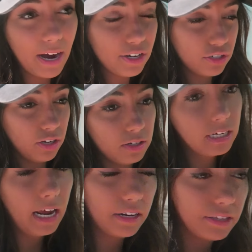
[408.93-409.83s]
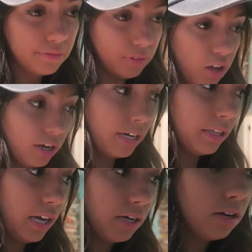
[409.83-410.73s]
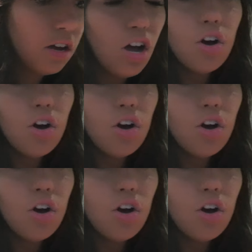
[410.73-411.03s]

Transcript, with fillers: Actually, I'm gonna edit this vlog and then